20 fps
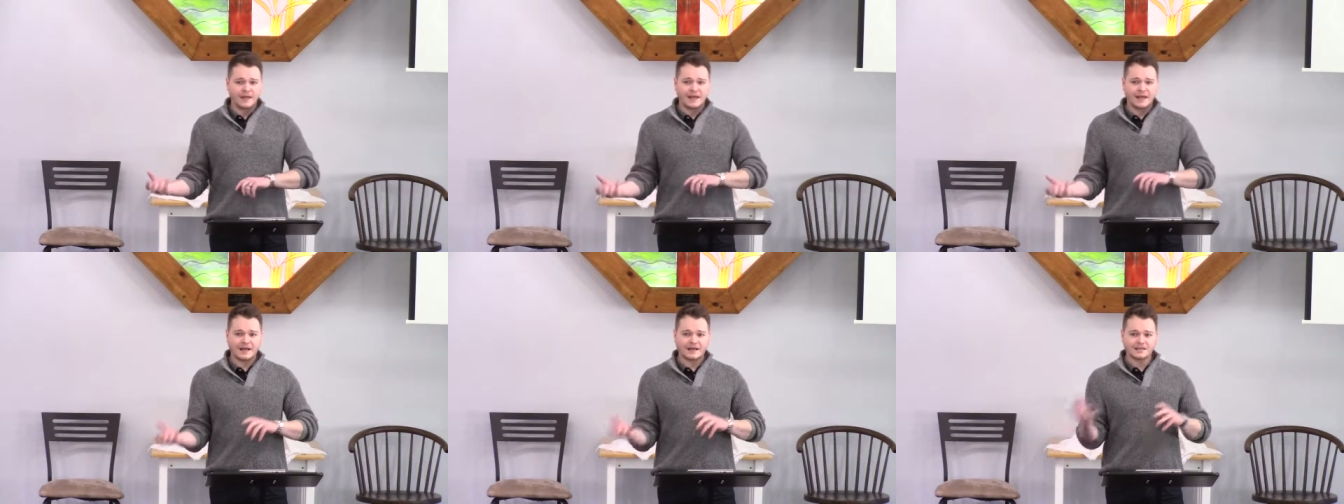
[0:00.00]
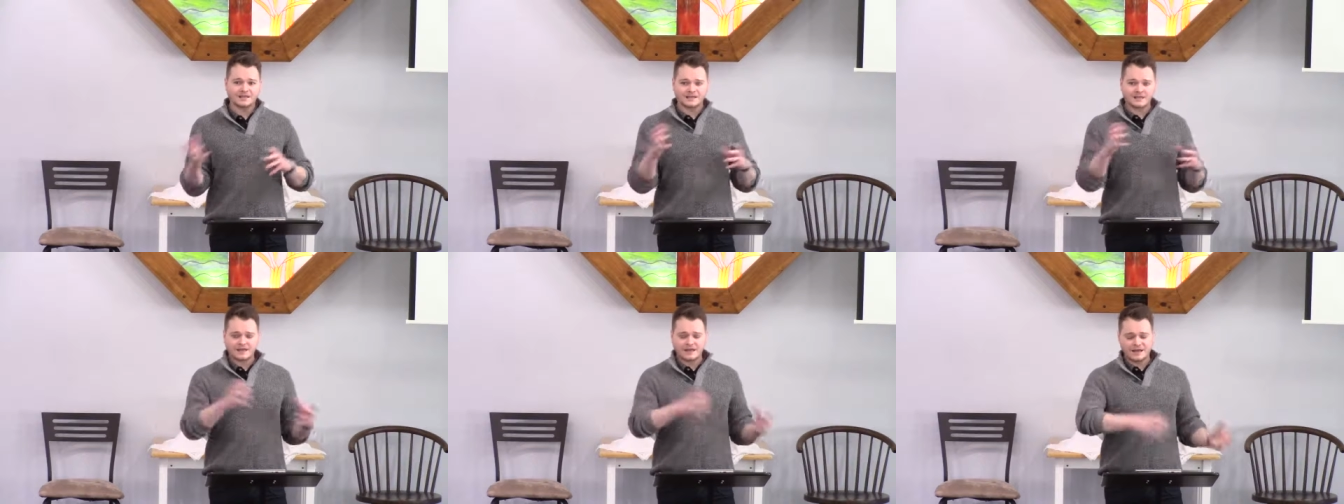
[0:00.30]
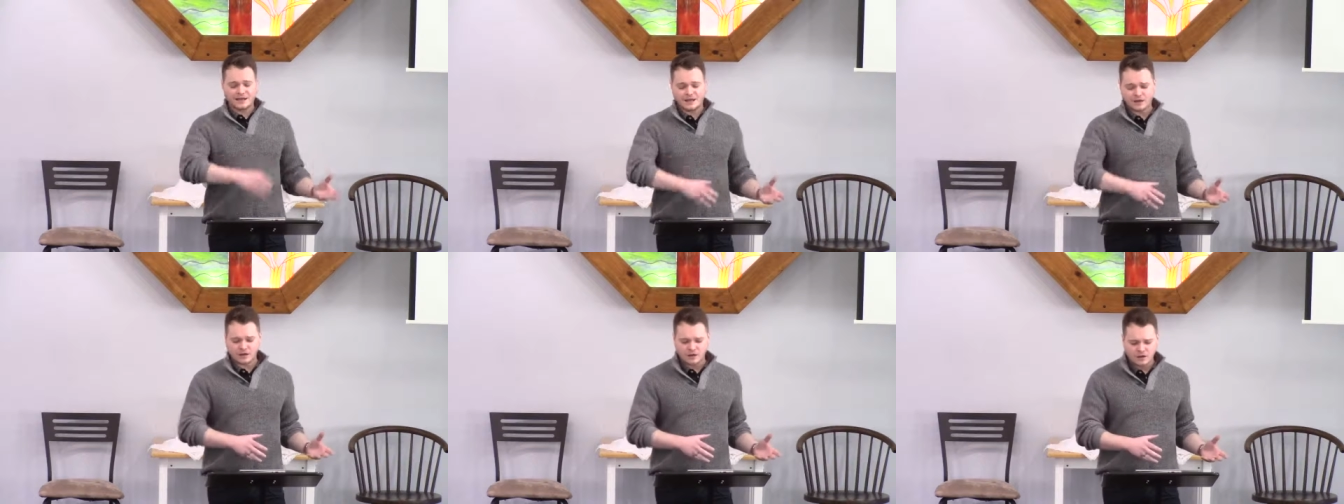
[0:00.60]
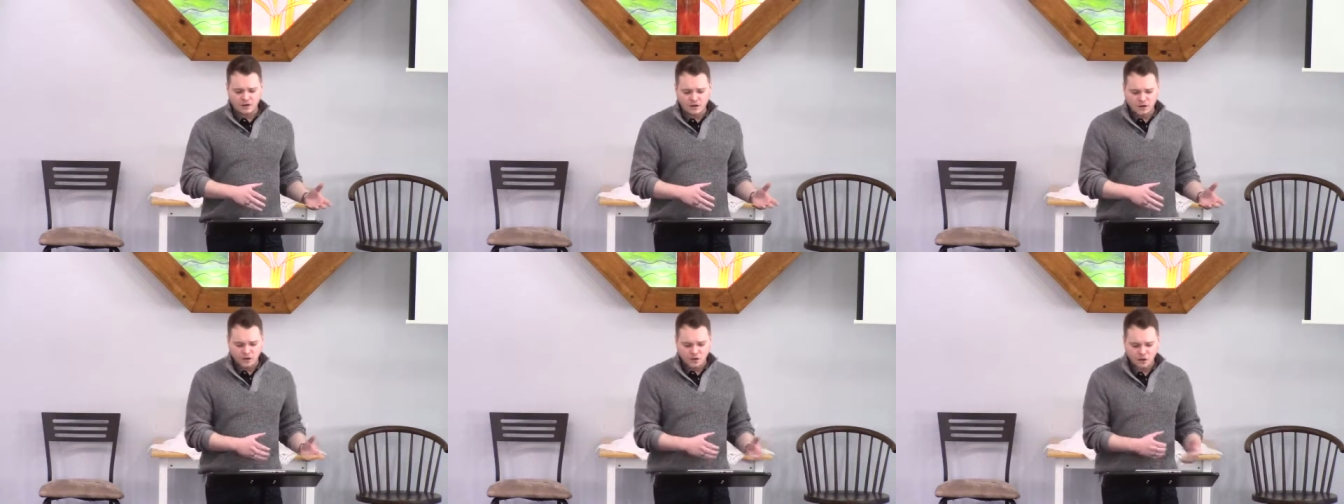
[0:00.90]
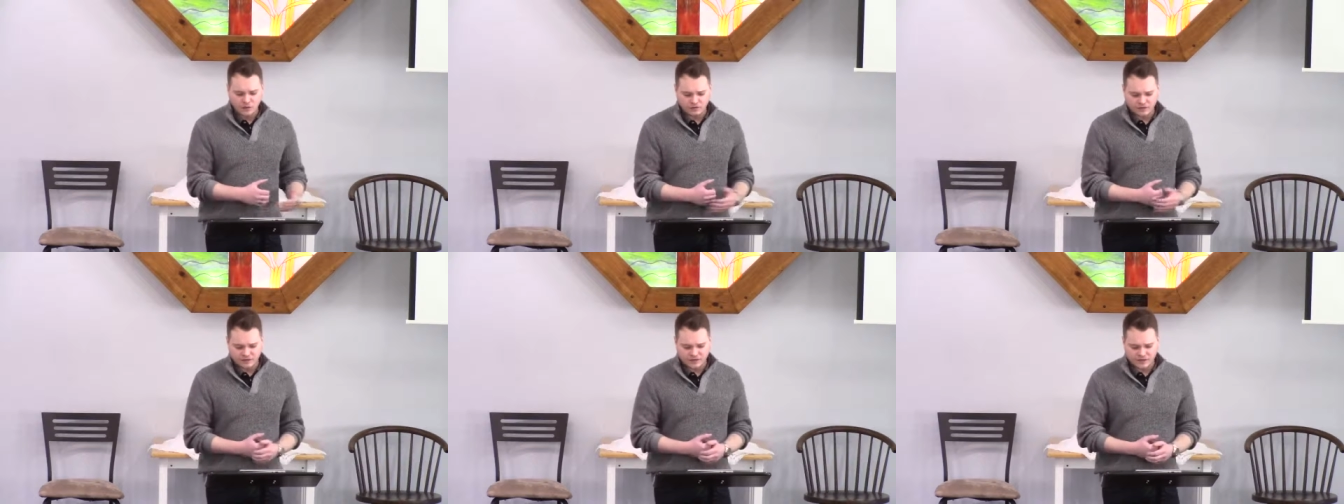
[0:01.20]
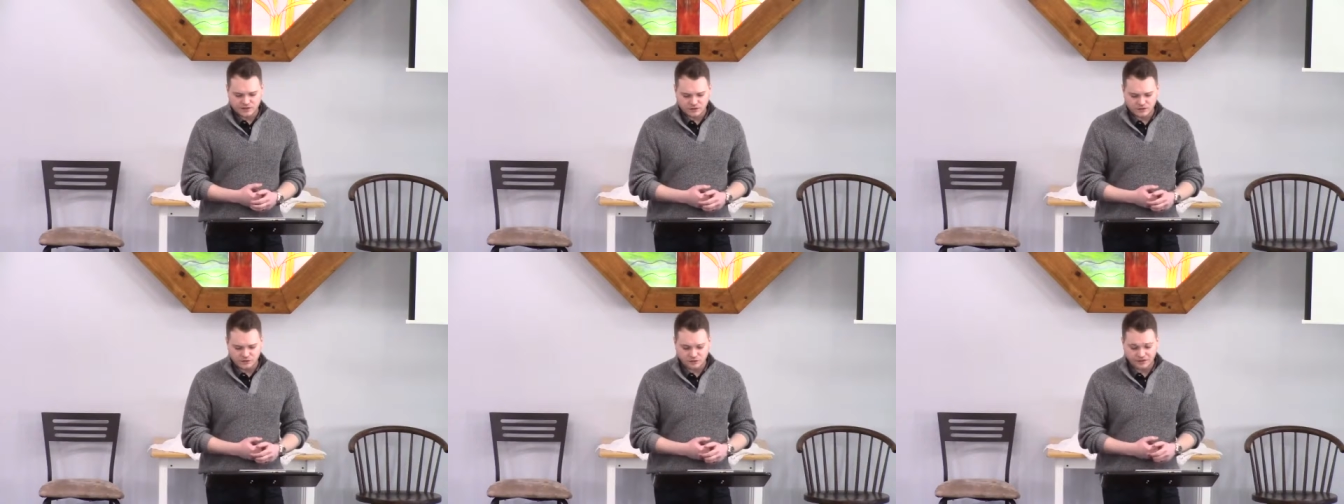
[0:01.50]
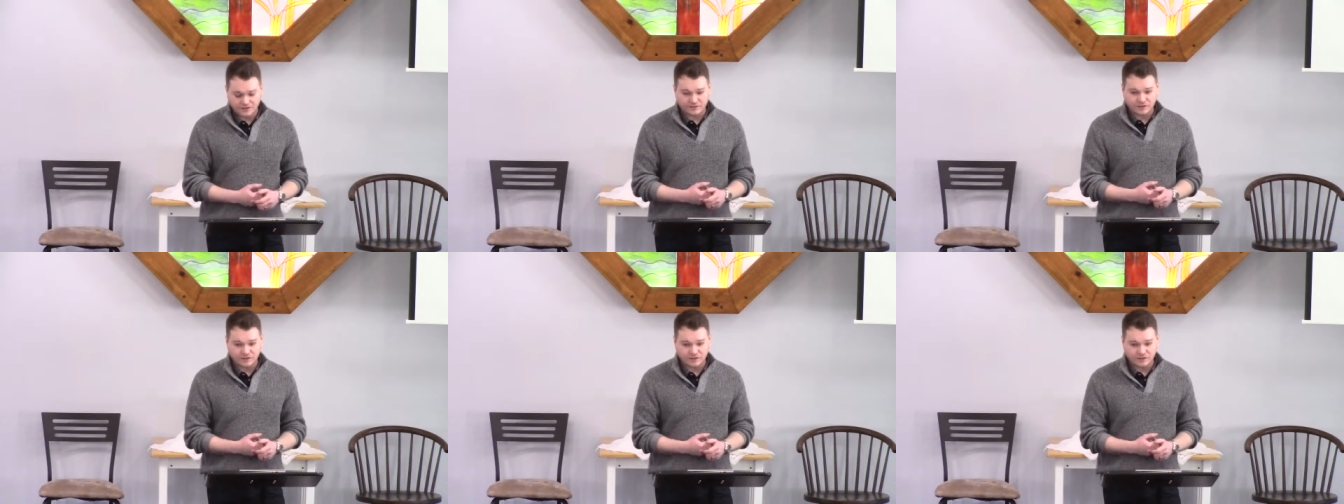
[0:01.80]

as king over Israel,